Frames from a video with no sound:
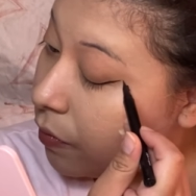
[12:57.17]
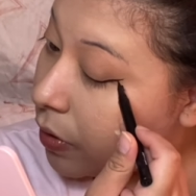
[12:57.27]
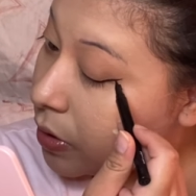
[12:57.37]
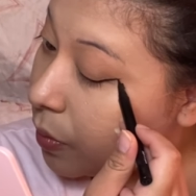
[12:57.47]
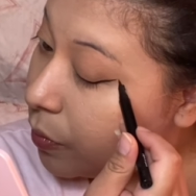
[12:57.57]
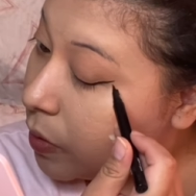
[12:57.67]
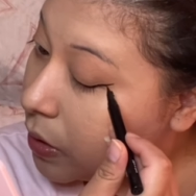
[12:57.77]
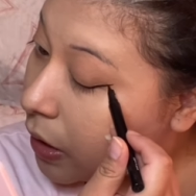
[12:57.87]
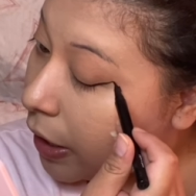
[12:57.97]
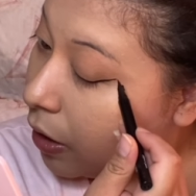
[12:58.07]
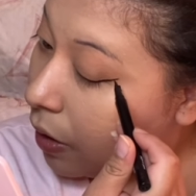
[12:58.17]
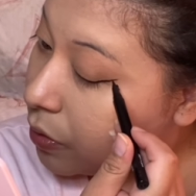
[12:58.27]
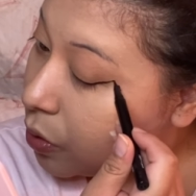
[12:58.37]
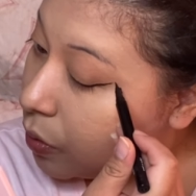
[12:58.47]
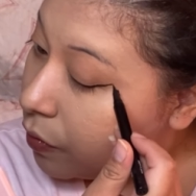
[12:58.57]
For some reason, I got
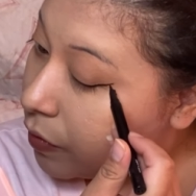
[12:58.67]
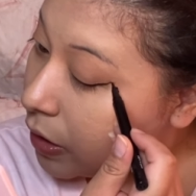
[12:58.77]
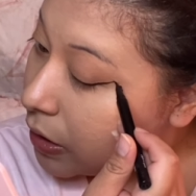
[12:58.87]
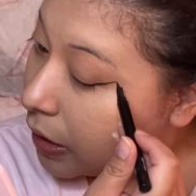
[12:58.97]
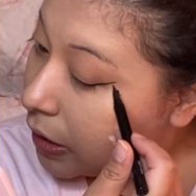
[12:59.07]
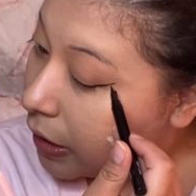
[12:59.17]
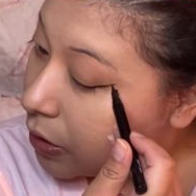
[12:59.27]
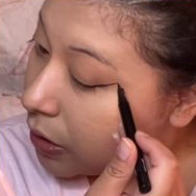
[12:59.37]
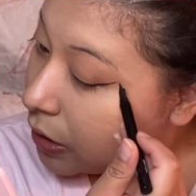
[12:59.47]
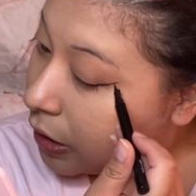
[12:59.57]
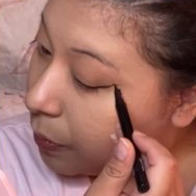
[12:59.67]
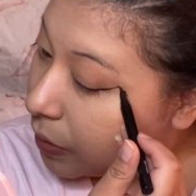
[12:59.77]
two of these and they just keep